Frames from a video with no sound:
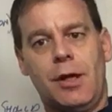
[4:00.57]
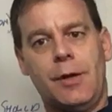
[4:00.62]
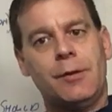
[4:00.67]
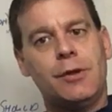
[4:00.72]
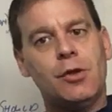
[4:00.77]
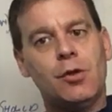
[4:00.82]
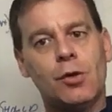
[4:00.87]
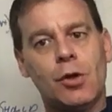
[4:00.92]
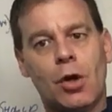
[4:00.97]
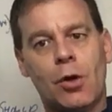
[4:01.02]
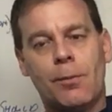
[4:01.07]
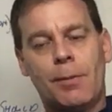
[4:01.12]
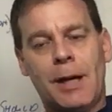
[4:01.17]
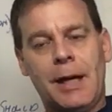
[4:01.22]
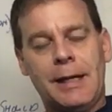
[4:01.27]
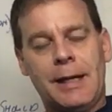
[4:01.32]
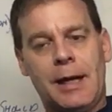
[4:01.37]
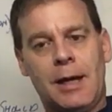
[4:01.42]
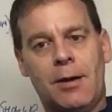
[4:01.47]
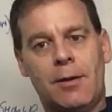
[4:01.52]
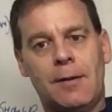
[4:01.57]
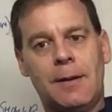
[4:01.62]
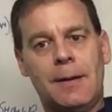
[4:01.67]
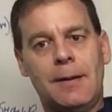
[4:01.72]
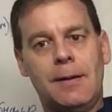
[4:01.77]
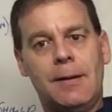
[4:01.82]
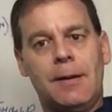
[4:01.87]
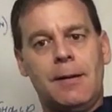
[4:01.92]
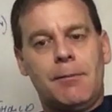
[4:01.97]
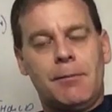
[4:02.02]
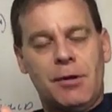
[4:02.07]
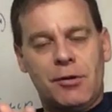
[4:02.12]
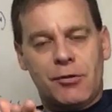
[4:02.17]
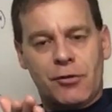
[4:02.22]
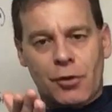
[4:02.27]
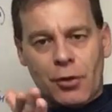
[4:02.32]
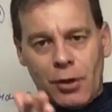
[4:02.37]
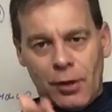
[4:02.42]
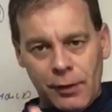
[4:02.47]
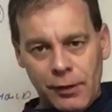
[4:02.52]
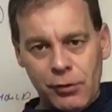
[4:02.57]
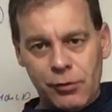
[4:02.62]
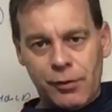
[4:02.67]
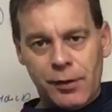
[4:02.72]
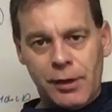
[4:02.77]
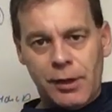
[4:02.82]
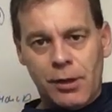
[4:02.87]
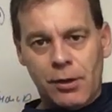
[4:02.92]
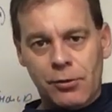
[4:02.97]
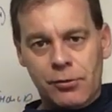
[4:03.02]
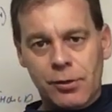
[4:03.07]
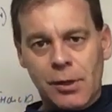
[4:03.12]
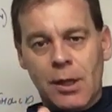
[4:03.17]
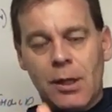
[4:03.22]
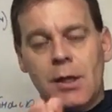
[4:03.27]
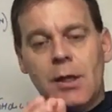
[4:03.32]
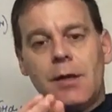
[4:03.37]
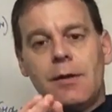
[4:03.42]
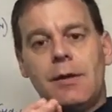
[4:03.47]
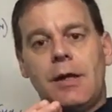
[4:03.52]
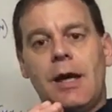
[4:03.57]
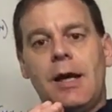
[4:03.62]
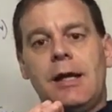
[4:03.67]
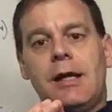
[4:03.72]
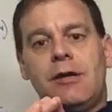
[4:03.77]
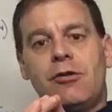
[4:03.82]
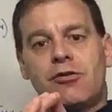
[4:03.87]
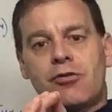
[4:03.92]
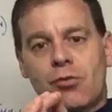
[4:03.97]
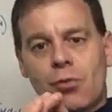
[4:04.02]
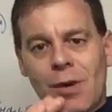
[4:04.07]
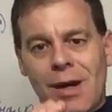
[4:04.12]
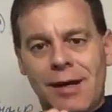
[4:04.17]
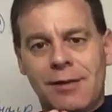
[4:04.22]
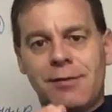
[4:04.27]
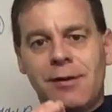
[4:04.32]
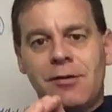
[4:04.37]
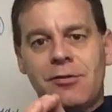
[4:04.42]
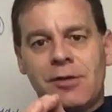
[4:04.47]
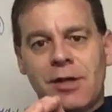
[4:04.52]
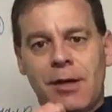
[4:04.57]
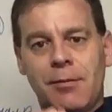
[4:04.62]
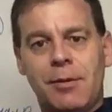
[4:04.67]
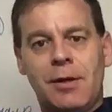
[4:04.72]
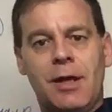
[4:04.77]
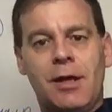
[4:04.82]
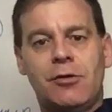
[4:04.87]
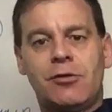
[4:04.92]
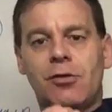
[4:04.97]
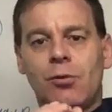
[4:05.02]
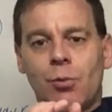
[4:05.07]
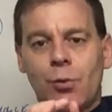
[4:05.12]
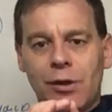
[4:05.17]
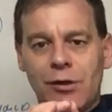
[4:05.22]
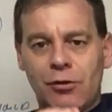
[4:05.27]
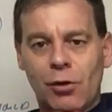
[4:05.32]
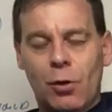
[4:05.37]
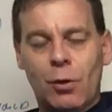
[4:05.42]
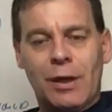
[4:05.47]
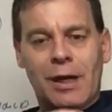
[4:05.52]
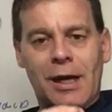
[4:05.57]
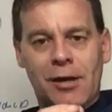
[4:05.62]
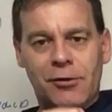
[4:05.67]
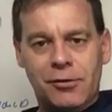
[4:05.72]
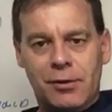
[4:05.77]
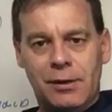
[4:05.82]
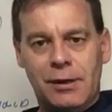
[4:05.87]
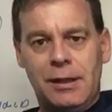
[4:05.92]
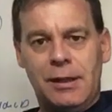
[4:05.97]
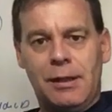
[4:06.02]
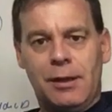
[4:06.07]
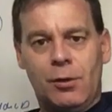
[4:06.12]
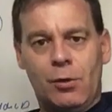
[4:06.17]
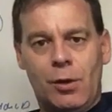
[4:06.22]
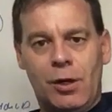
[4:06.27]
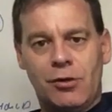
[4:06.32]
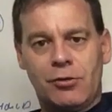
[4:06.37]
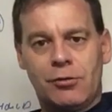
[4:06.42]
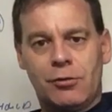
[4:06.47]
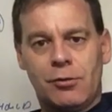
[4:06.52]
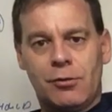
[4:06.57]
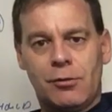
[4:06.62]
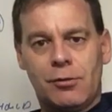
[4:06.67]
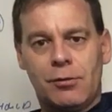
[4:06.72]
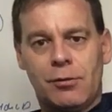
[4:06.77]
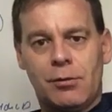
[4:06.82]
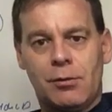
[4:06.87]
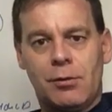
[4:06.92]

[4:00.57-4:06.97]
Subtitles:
And you know by now, based on all these videos, that in direct examination, we don't ask leading questions.